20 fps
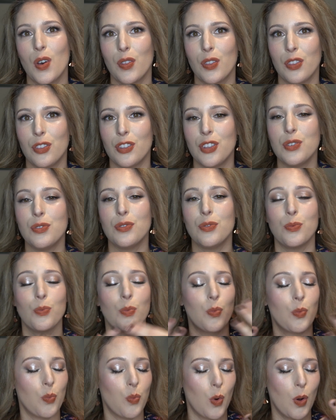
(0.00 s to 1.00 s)
you
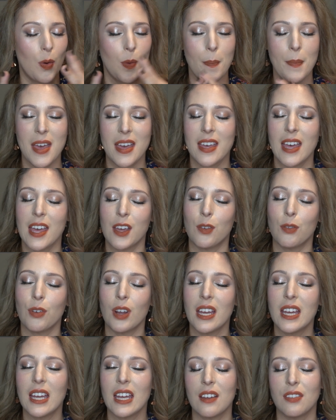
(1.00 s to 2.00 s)
will make a
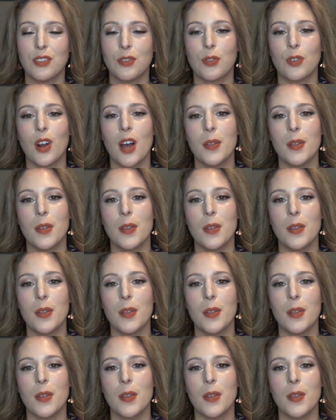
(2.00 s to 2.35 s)
great gift for